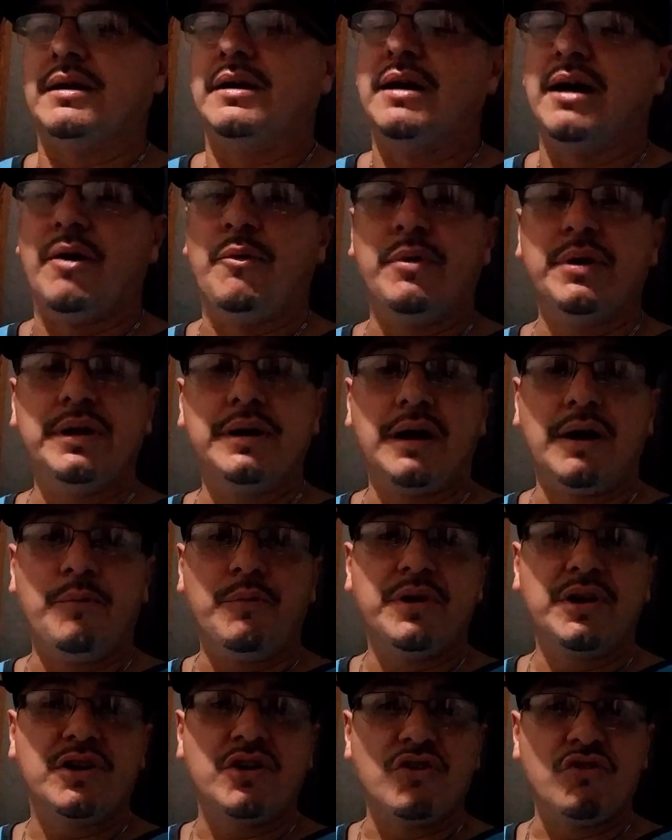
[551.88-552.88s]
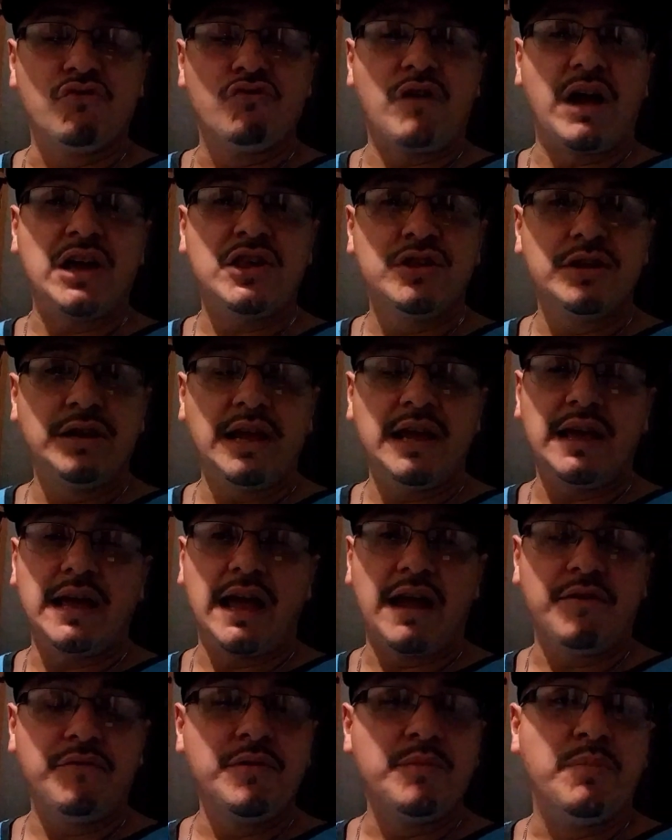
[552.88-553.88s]
wanna congratulate
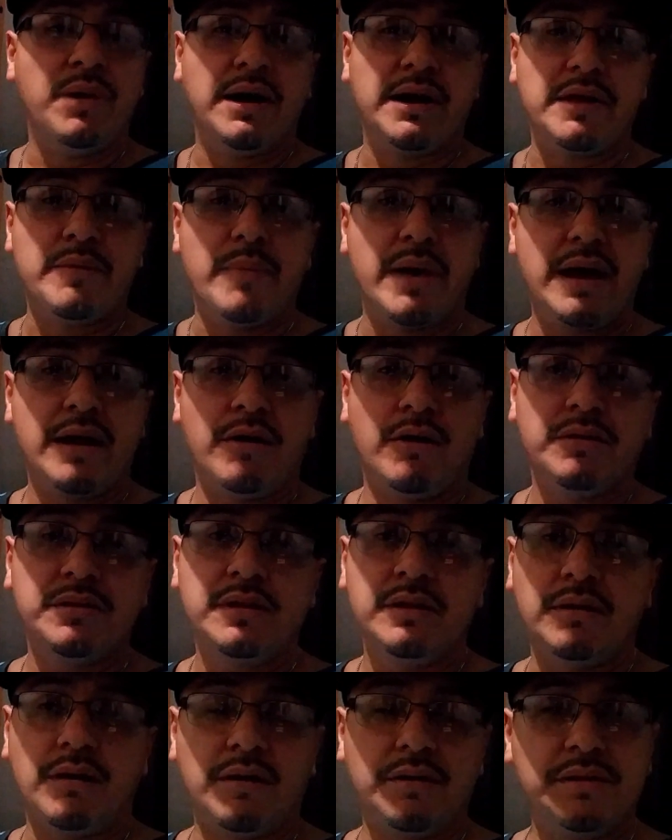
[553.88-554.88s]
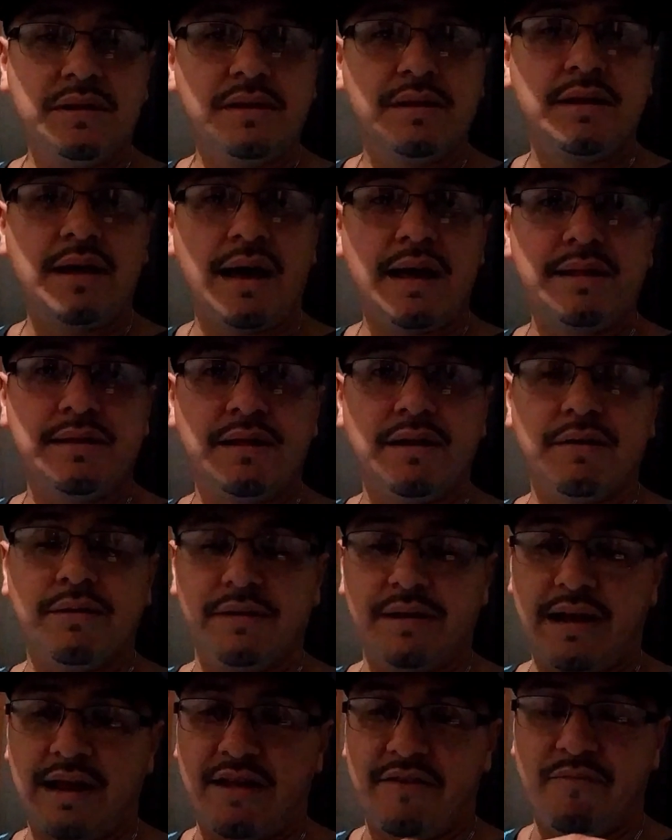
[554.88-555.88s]
everybody, man. All these guys that have
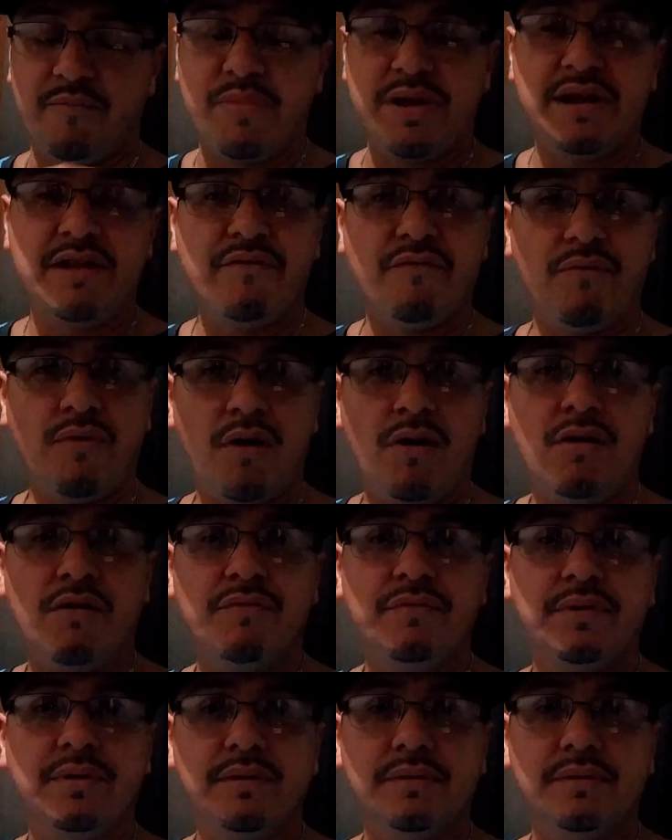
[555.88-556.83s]
been involved.